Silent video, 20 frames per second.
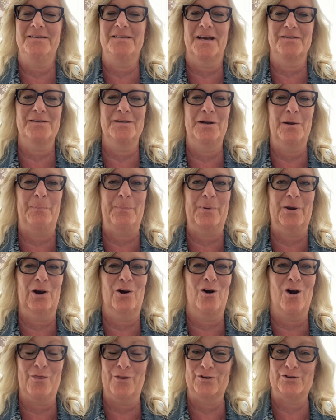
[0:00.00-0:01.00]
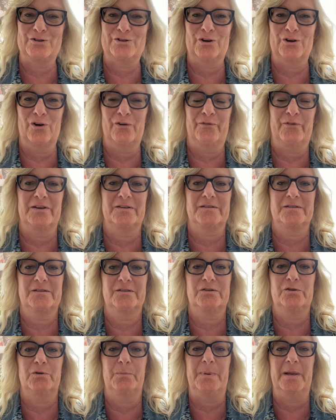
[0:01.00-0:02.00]
doesn't appear on the
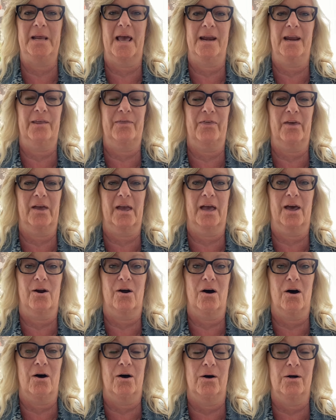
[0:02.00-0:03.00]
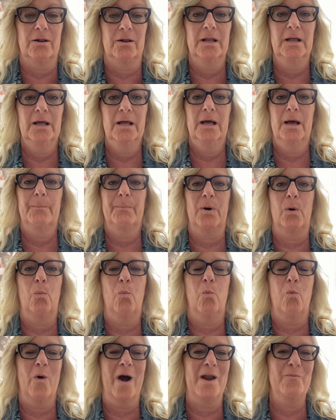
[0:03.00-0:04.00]
surface to be anything at all. But
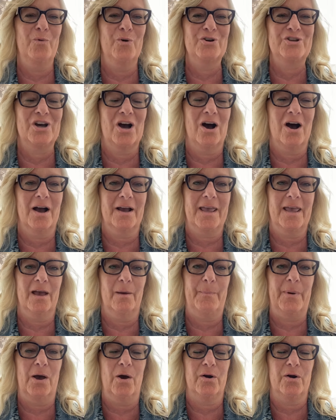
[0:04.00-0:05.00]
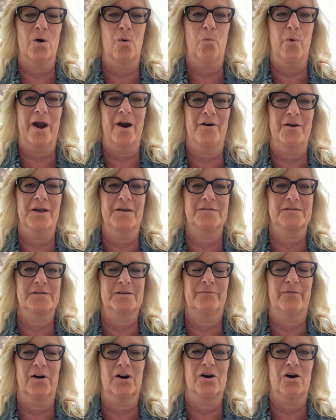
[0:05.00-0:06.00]
when we're talking about awareness
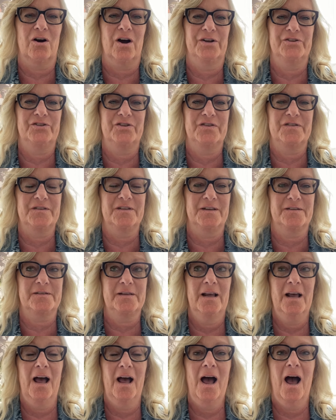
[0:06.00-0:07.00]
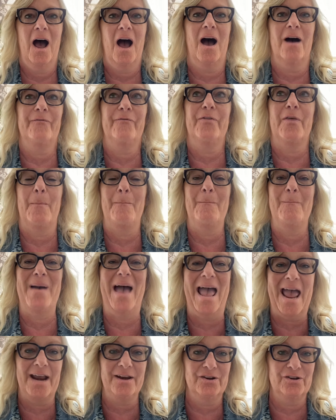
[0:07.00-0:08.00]
of our consciousness, of the
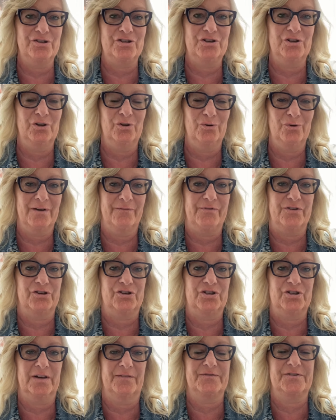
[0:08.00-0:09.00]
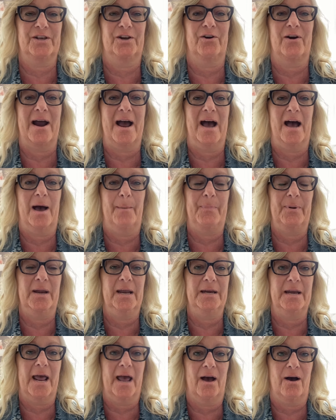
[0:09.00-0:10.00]
magnitude of the shifts that are
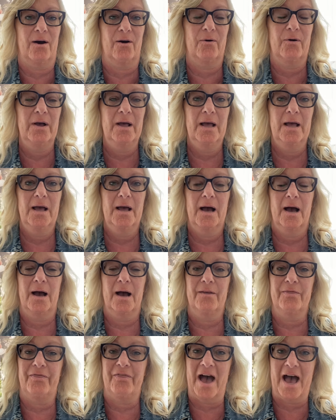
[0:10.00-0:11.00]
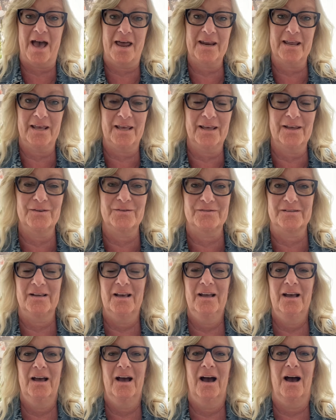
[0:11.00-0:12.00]
happening now, uh, that is
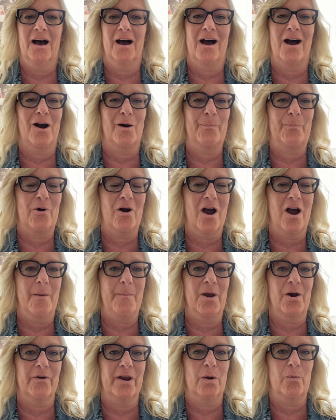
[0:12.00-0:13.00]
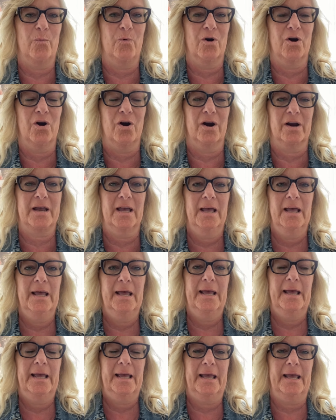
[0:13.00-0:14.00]
uh, our primary work.
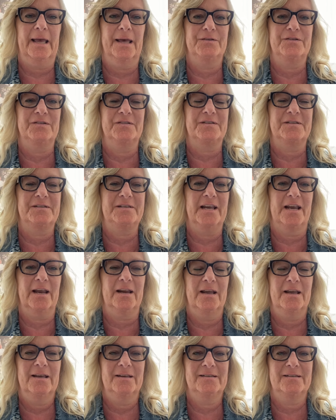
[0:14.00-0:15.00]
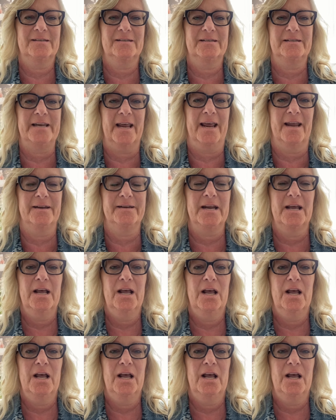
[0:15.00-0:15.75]
And to stay stand